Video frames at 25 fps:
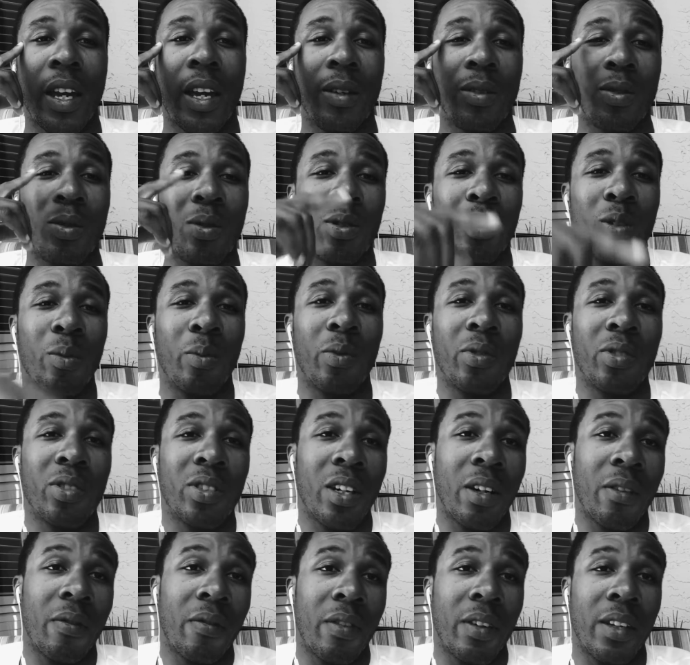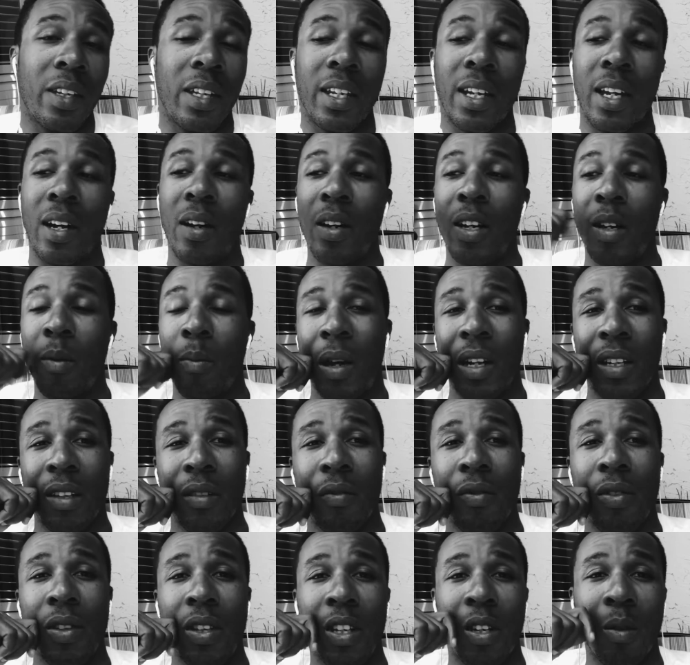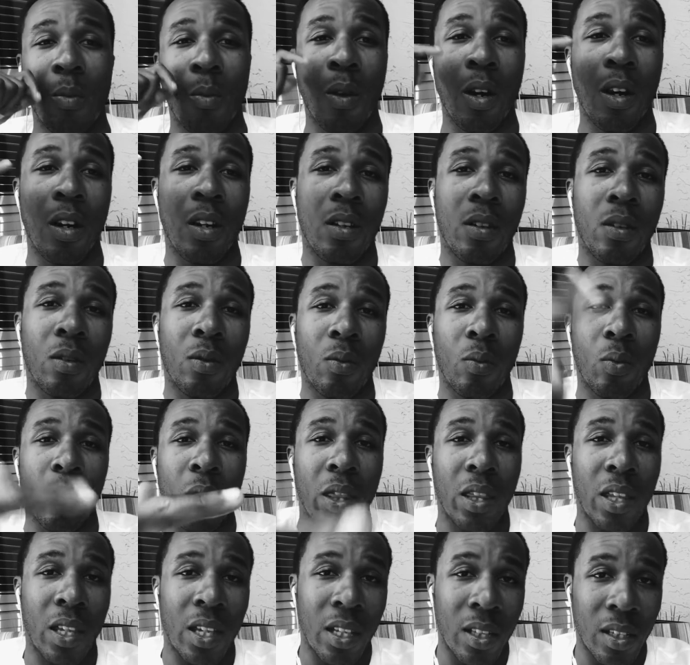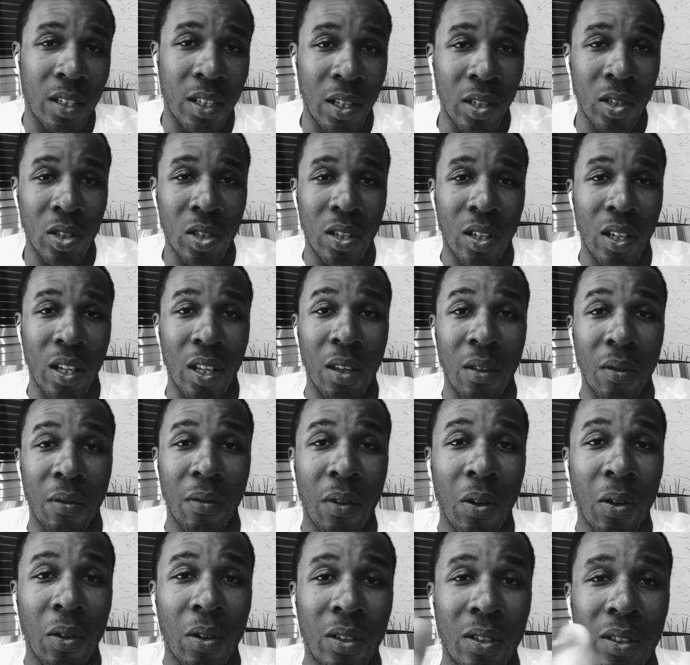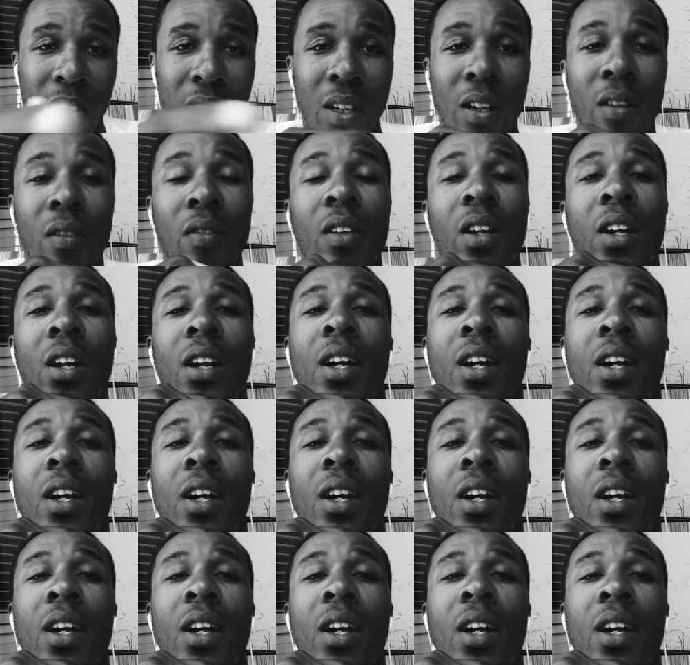I'll shoot some more stuff, and then I'll head back to Philly tomorrow with the intention and the focus of